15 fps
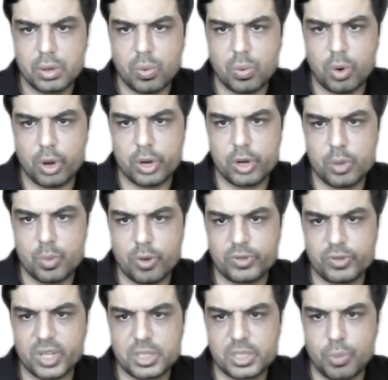volume of
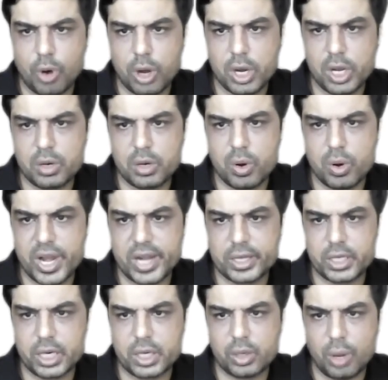the smaller cone at
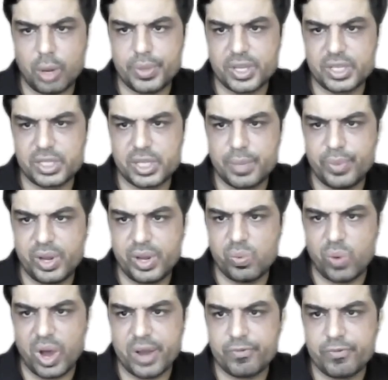the top is simply
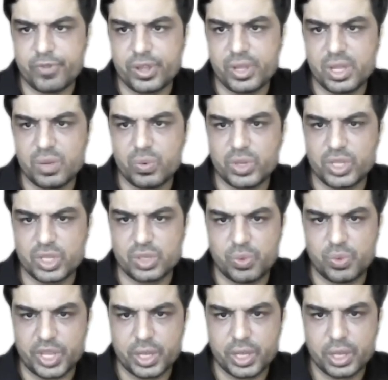1V, which is
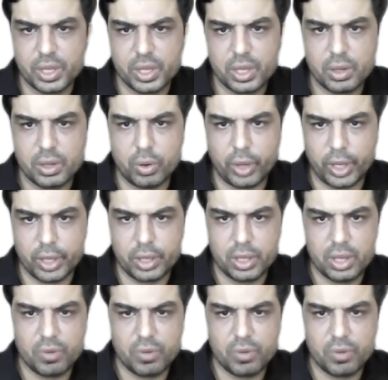V, okay?